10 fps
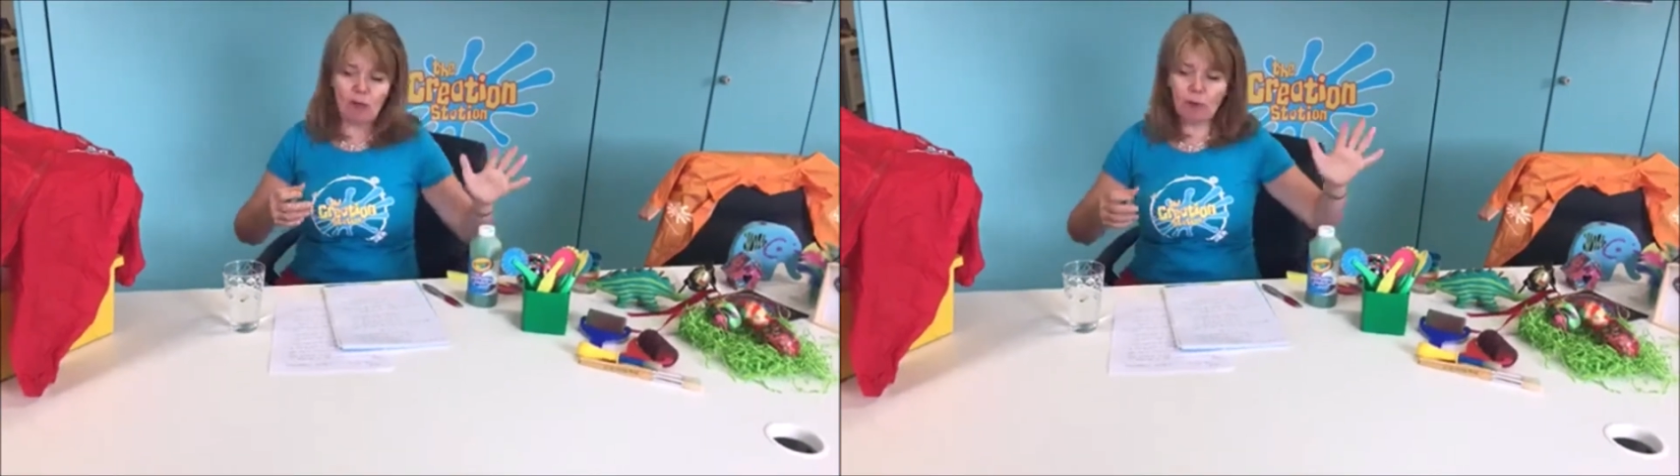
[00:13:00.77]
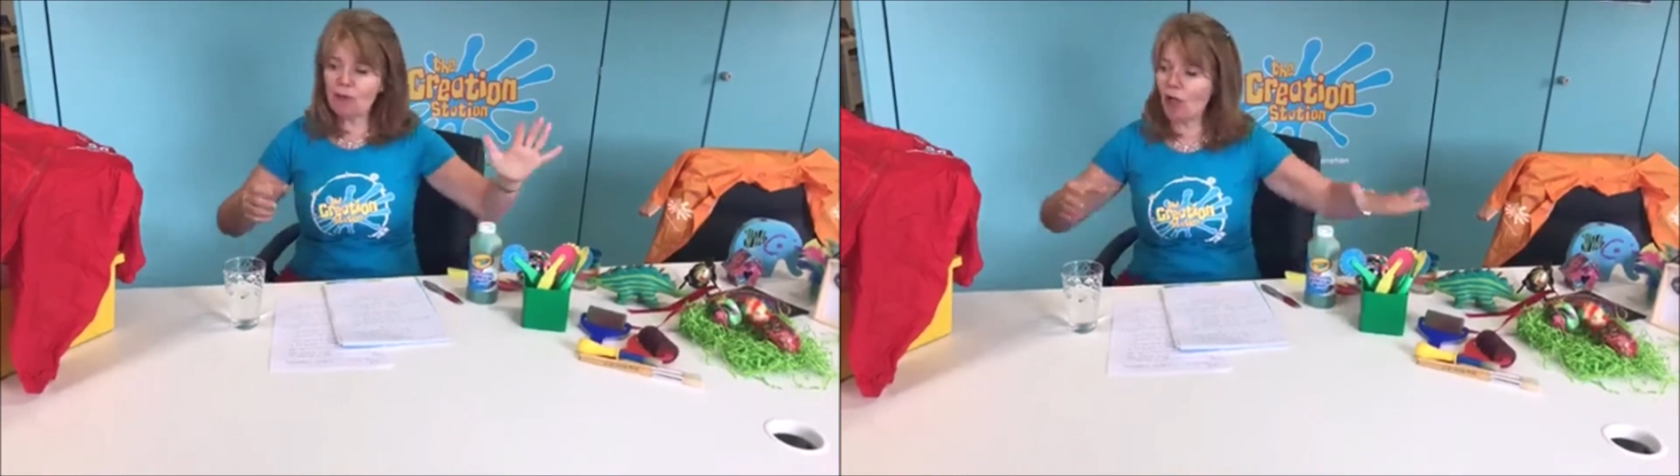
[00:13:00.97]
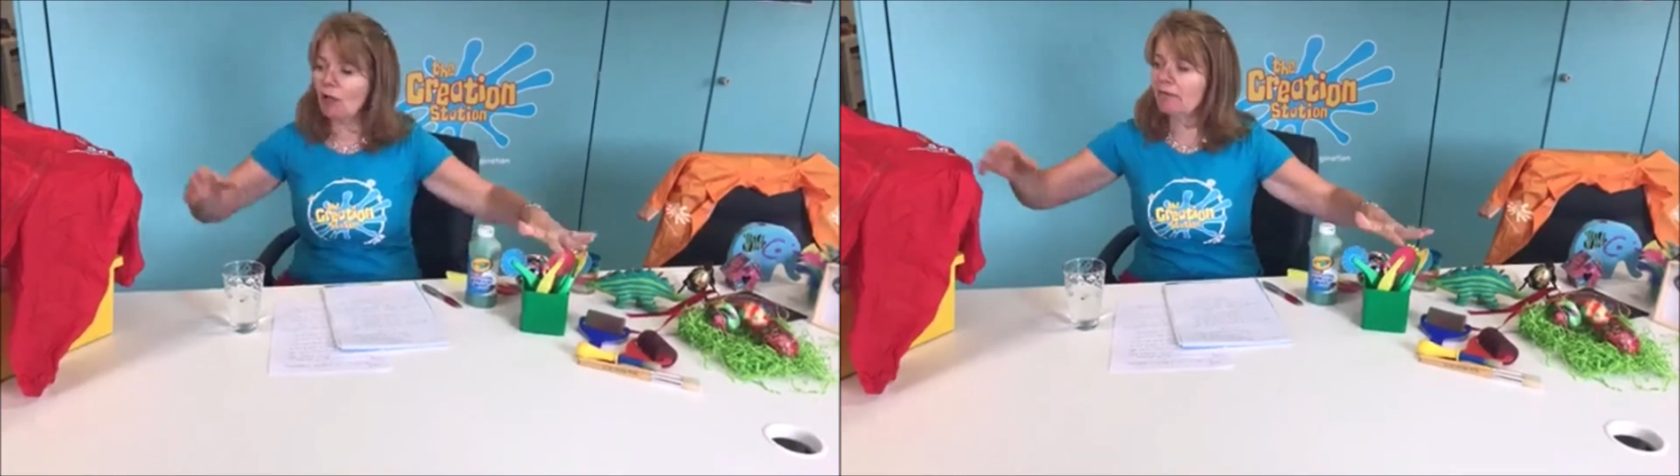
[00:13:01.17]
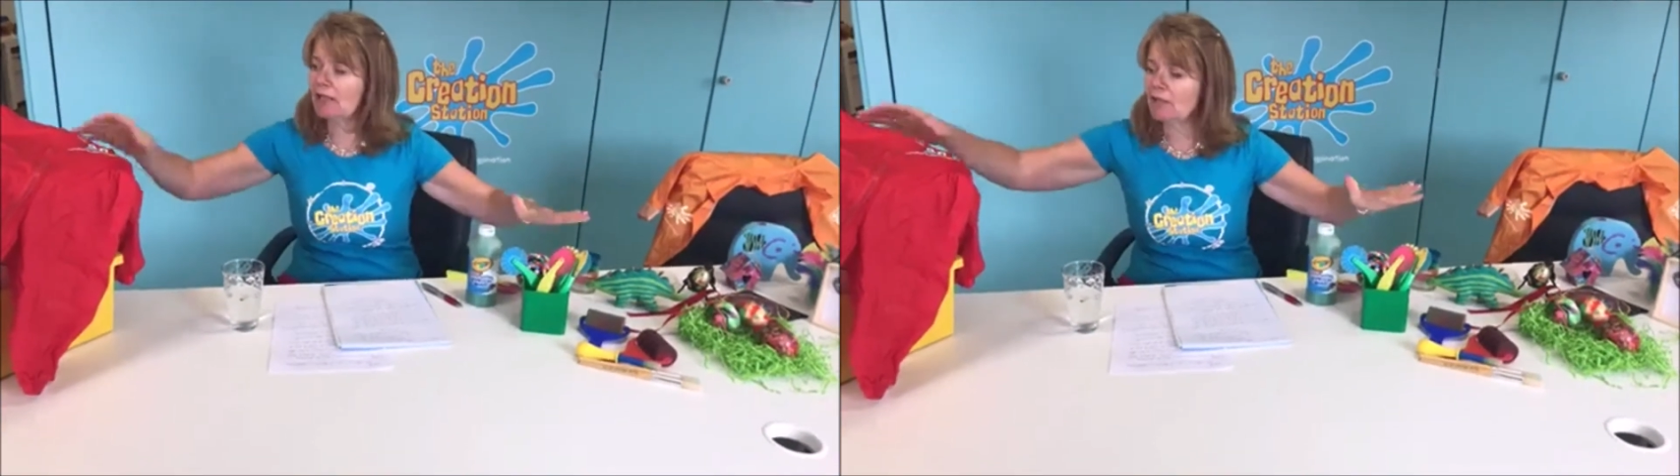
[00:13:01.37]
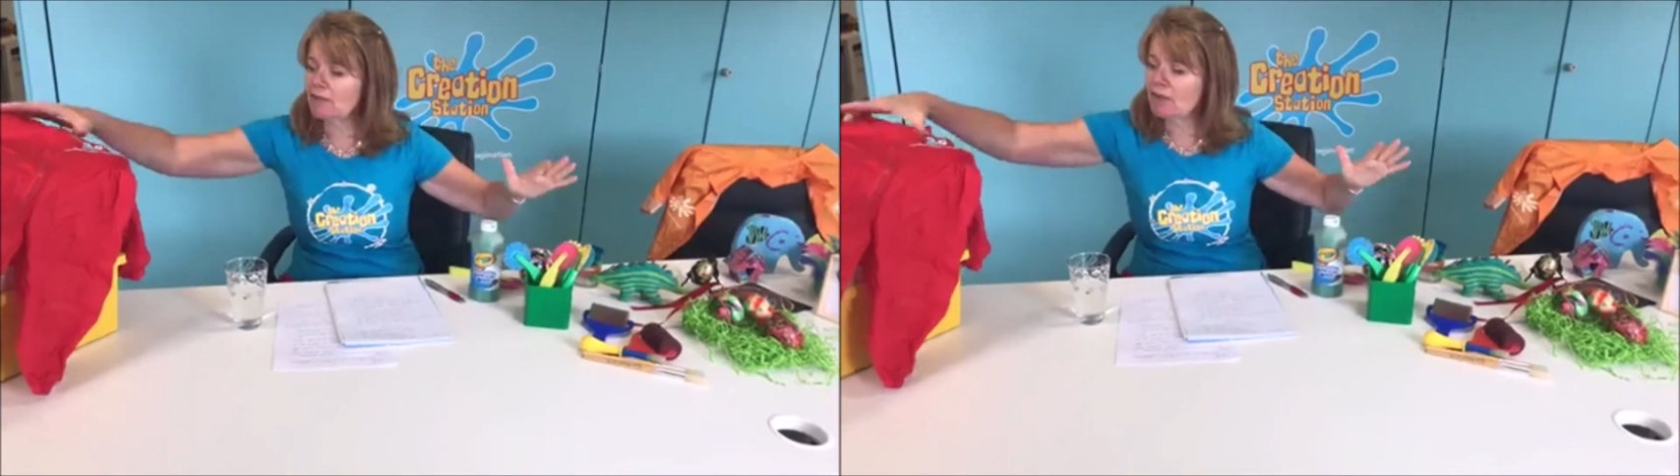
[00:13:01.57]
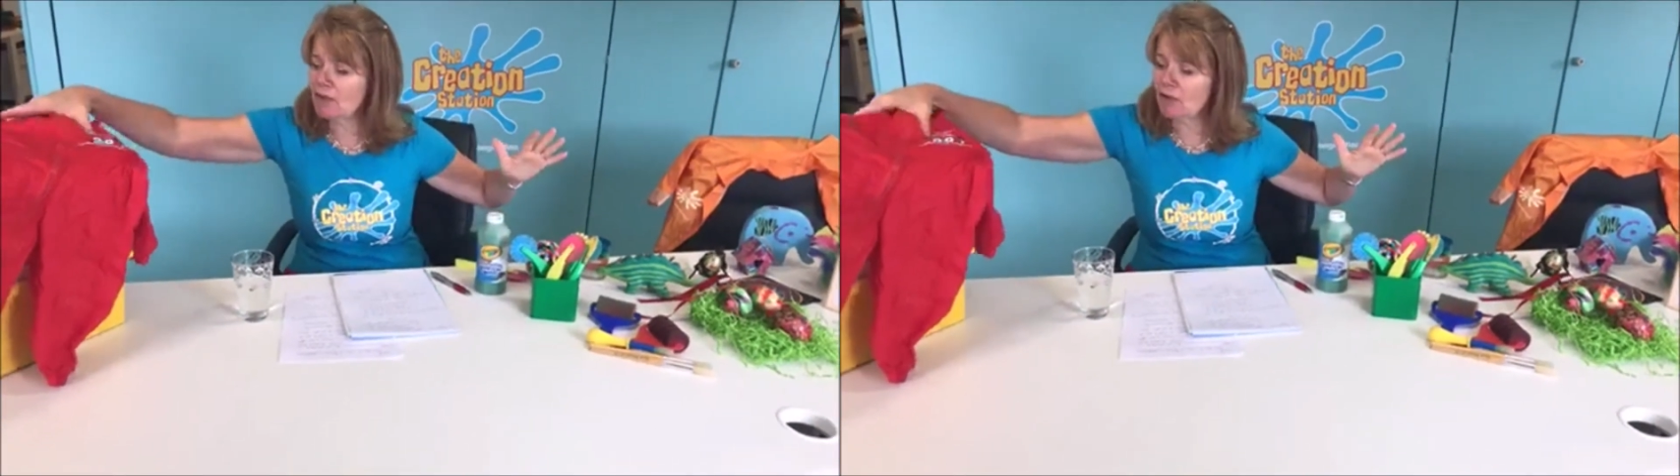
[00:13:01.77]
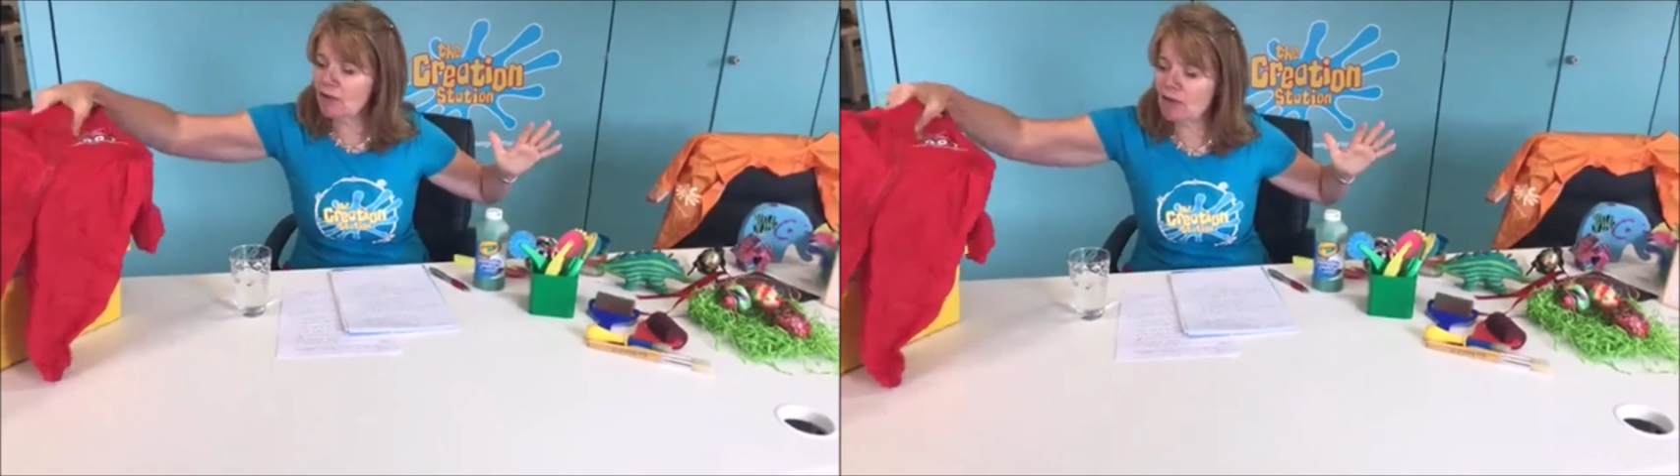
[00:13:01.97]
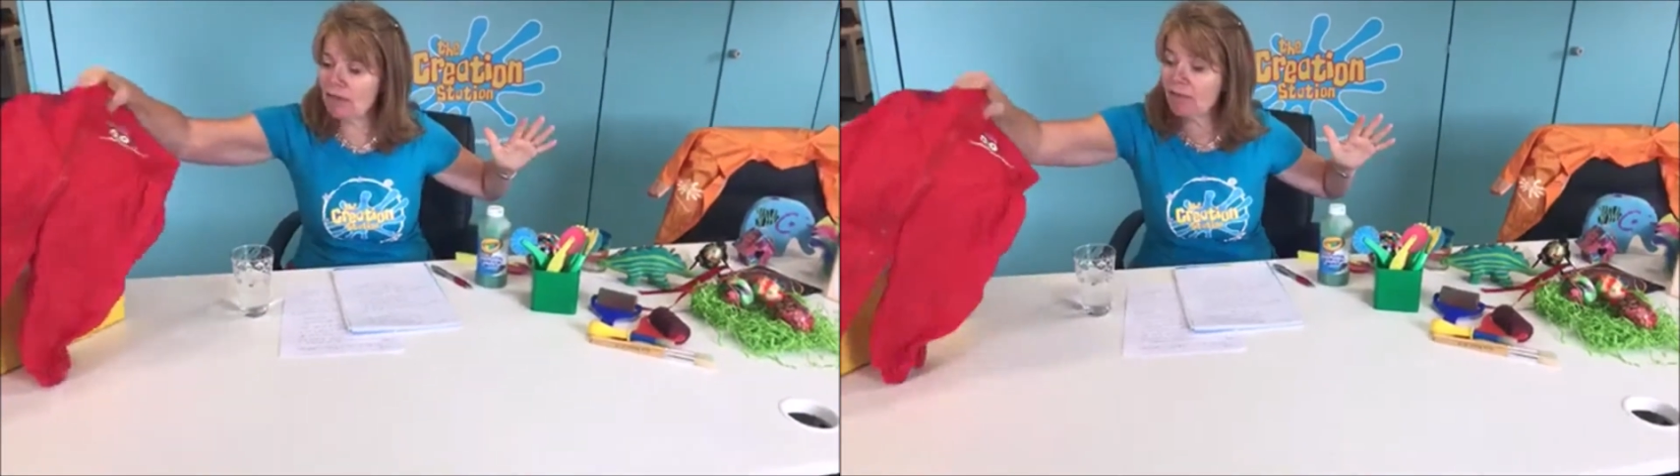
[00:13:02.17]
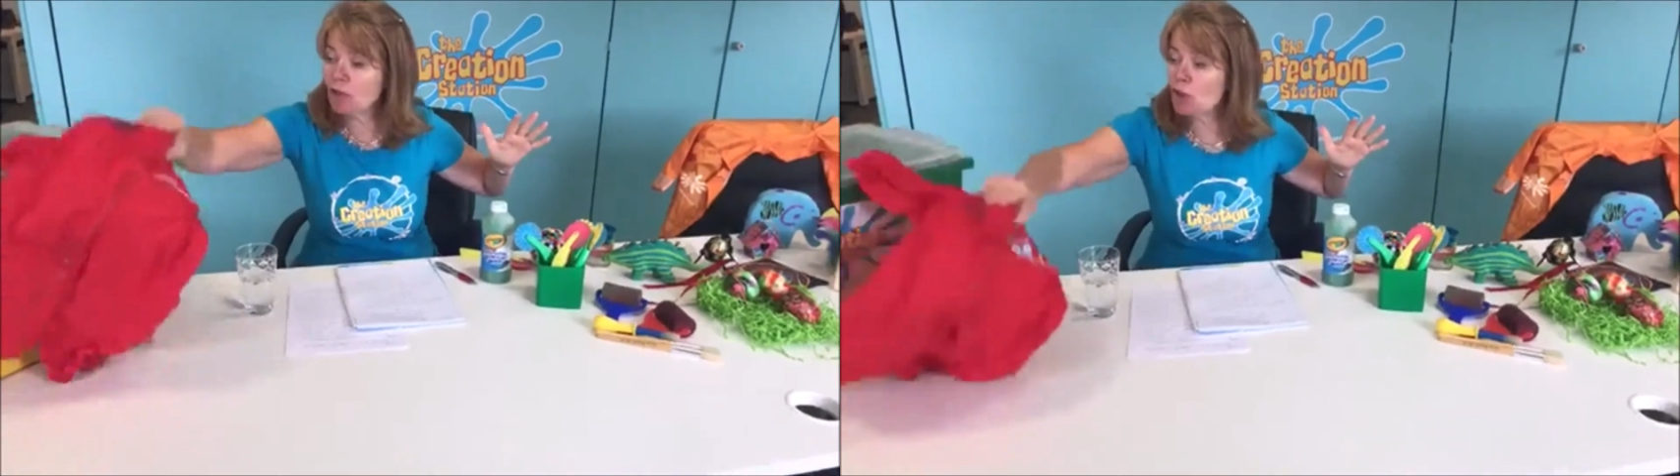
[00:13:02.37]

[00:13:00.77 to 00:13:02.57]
We use a whole range of different